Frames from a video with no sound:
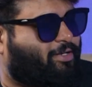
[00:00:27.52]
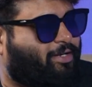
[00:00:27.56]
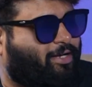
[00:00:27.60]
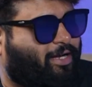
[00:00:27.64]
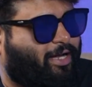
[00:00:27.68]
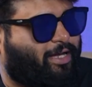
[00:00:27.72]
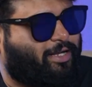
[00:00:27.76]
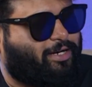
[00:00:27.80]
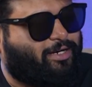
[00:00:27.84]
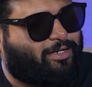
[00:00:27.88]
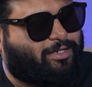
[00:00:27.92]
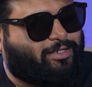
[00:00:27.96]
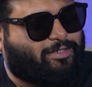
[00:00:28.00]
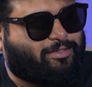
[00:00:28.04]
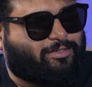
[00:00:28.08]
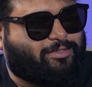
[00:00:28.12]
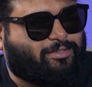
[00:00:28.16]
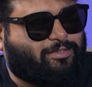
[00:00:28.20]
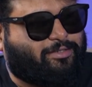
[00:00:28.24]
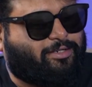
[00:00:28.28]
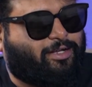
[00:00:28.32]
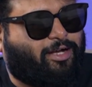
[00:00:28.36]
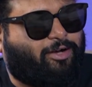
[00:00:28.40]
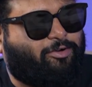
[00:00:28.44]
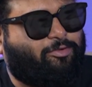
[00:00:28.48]
Hairana,
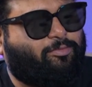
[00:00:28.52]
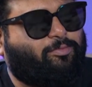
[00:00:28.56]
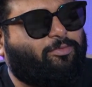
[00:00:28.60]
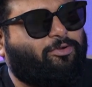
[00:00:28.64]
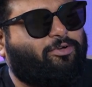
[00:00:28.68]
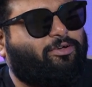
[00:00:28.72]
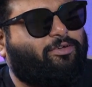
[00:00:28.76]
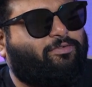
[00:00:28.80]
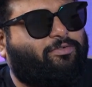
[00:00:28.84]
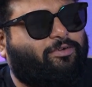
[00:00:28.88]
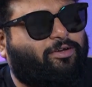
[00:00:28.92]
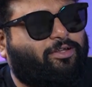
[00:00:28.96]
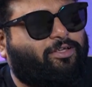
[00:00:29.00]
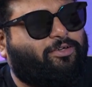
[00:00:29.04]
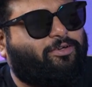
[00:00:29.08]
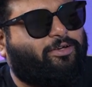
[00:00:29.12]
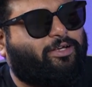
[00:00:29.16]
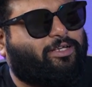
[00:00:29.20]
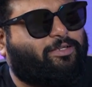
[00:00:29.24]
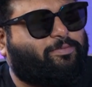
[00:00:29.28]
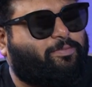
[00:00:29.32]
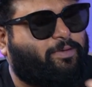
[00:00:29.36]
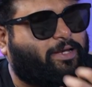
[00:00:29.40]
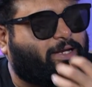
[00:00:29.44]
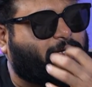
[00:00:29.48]
sir, how beautifully you
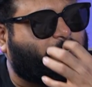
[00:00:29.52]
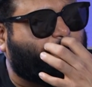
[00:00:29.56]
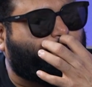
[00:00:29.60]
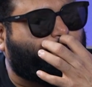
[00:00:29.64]
explained